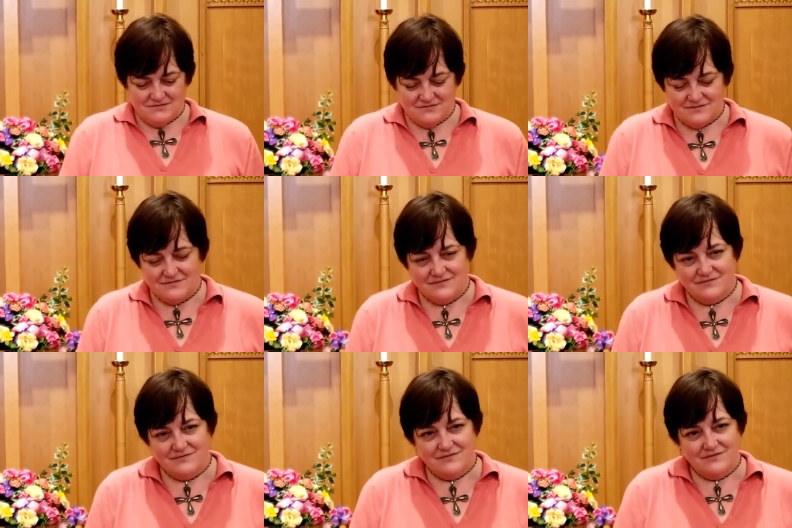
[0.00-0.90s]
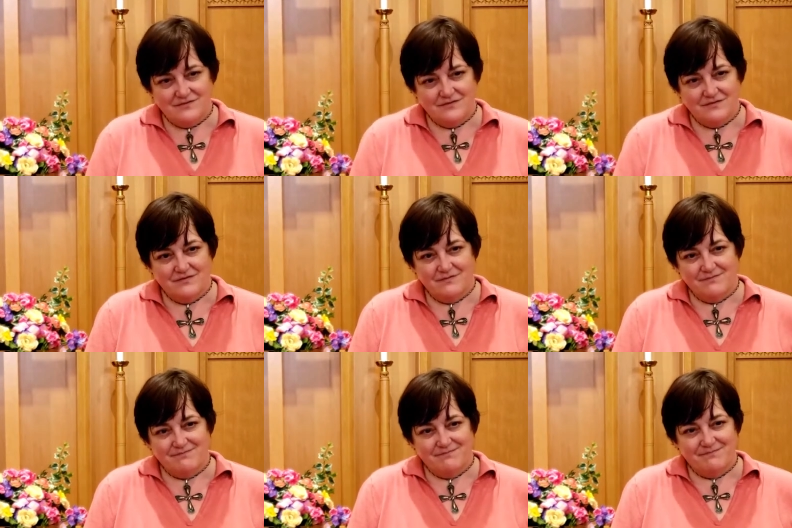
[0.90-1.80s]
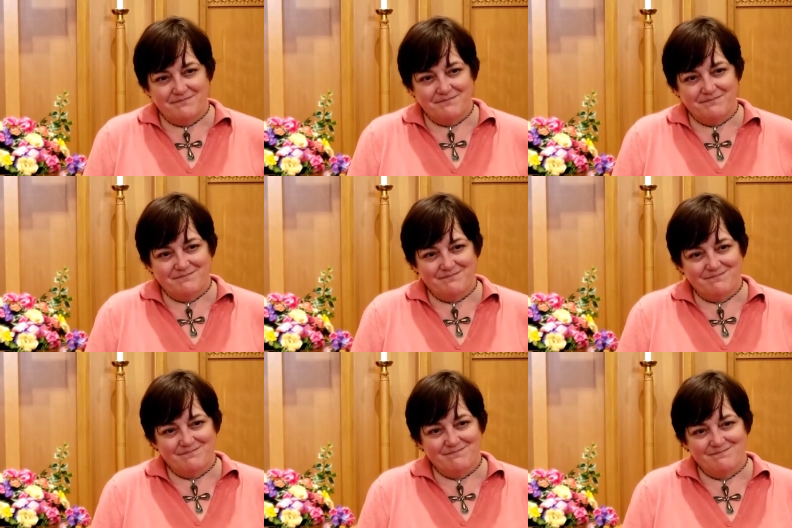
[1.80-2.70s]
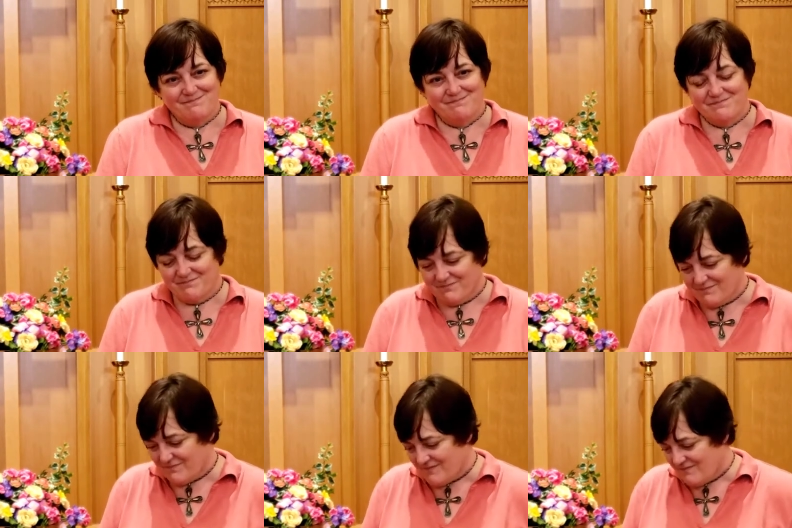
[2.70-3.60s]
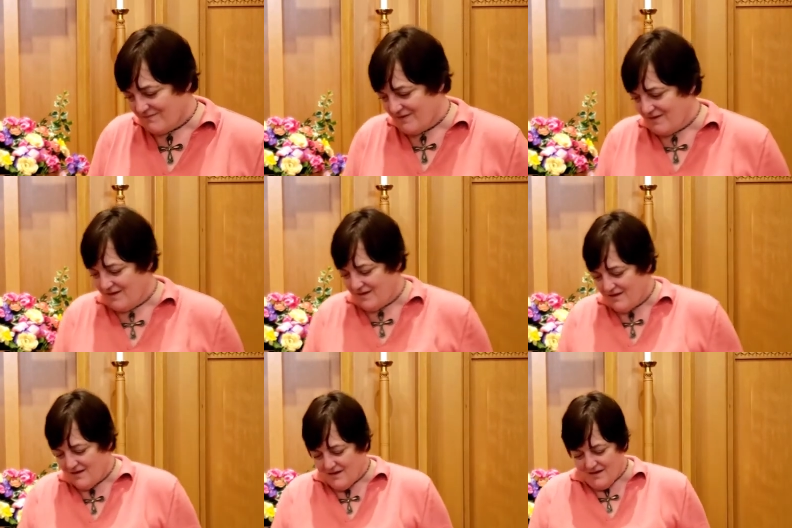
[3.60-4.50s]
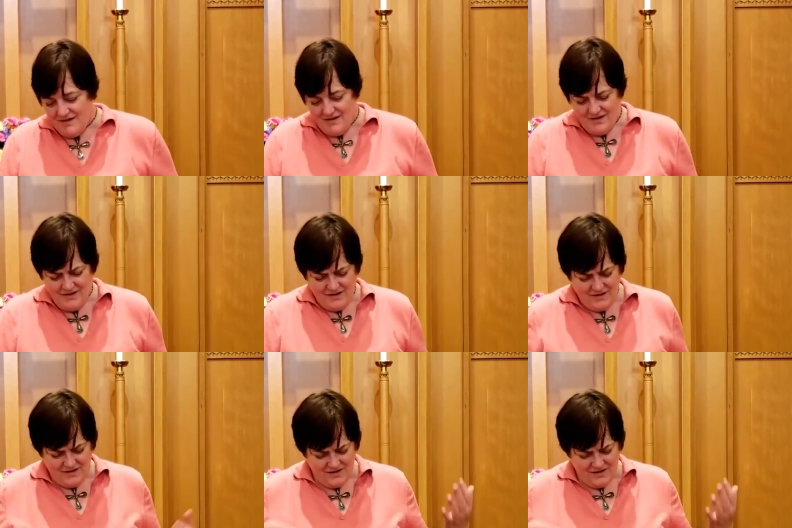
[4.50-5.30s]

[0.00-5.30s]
Nobody speaks.